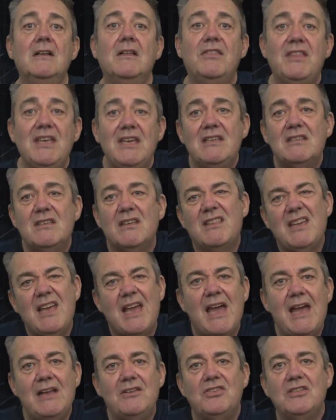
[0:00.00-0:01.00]
These are the
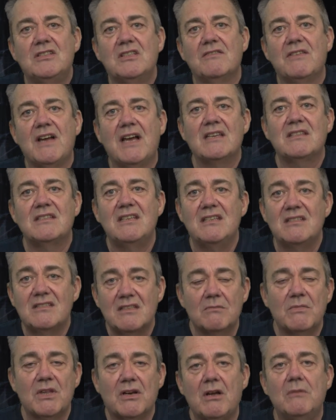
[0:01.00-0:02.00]
edges of our
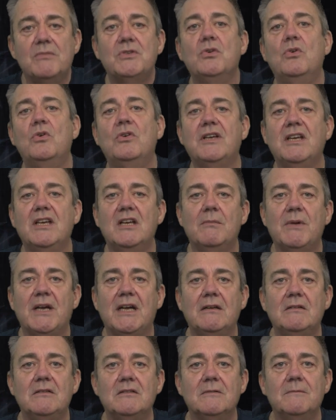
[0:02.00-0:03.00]
system that I'm talking
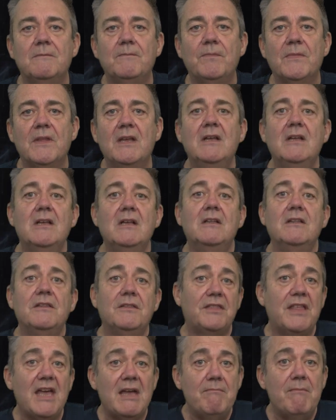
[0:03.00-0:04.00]
about.
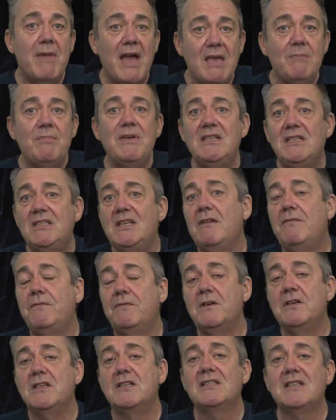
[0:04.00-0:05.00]
There may be
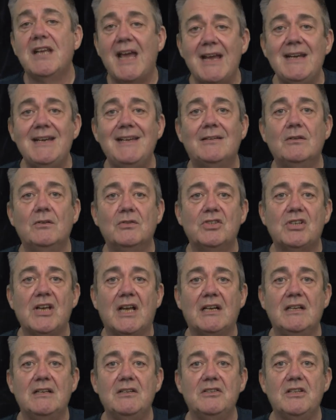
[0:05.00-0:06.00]
different technical
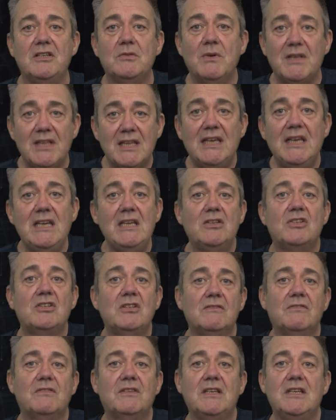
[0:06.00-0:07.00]
challenges with each
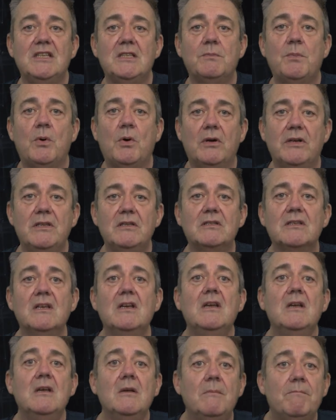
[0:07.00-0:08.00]
of these points,
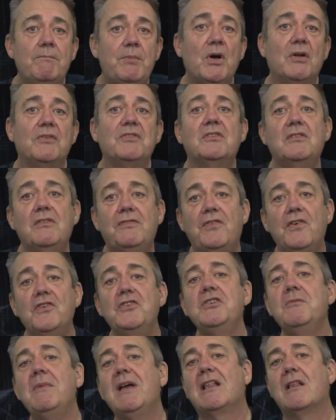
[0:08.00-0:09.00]
but the
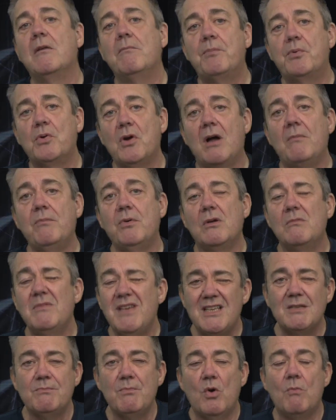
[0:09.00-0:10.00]
fundamental problem
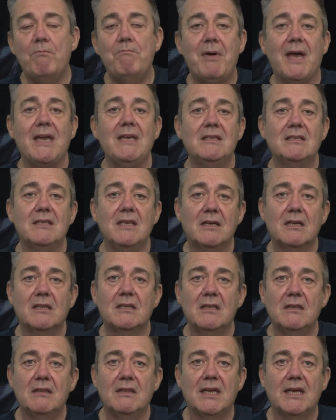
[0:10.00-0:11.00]
is more basic
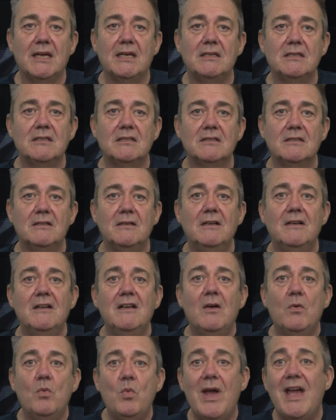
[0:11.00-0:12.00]
than that.
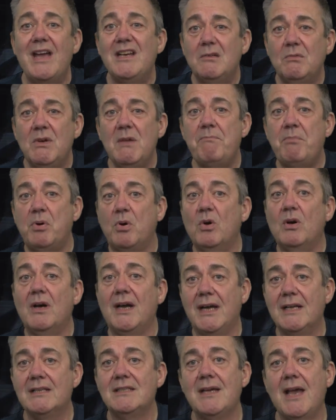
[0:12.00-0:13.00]
Where do we put
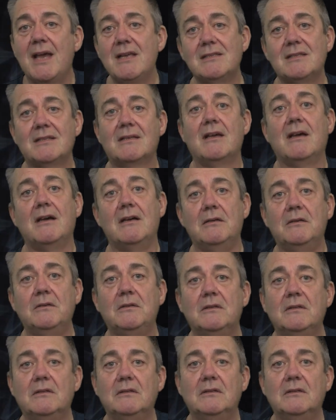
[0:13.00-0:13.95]
our test code?